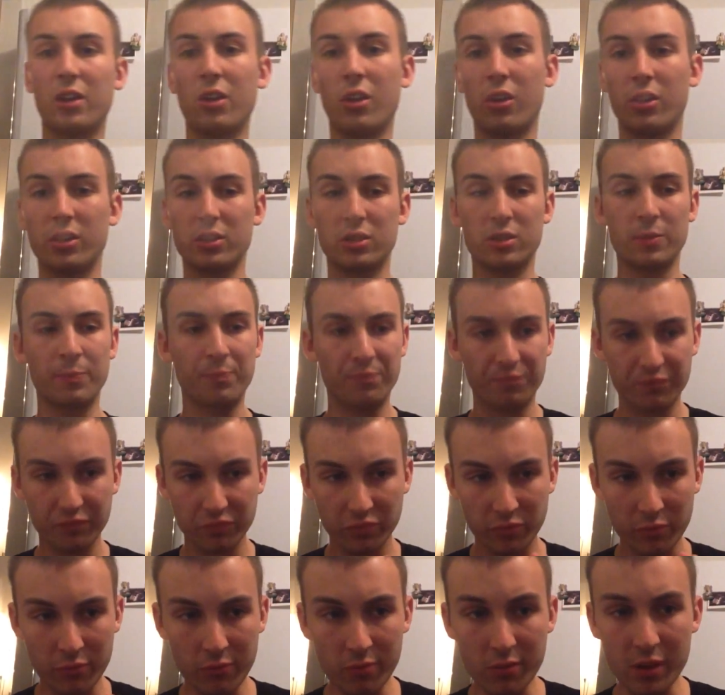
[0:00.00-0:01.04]
guys.
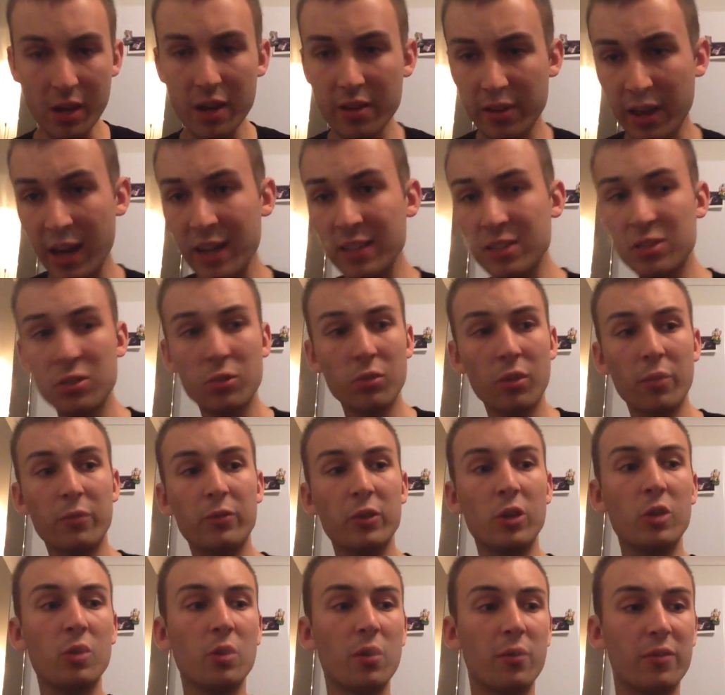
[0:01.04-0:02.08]
And that is the
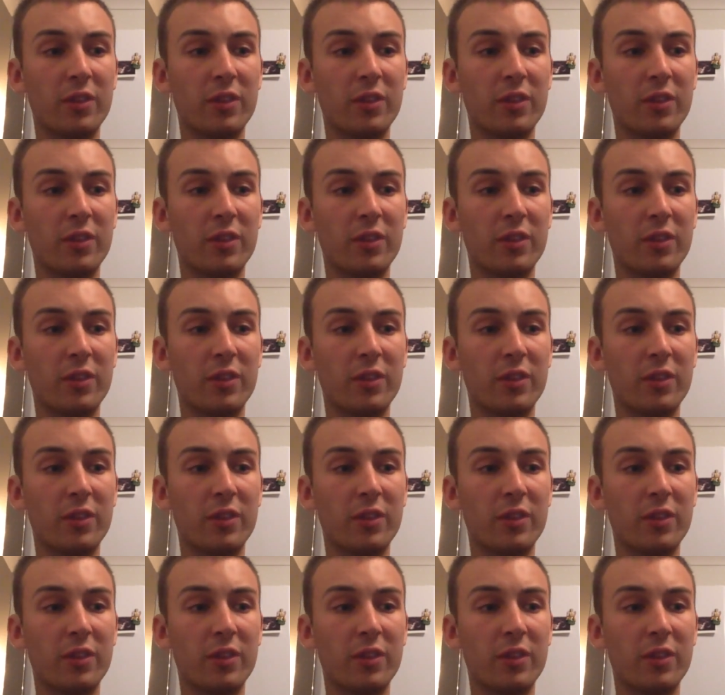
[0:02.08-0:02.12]
review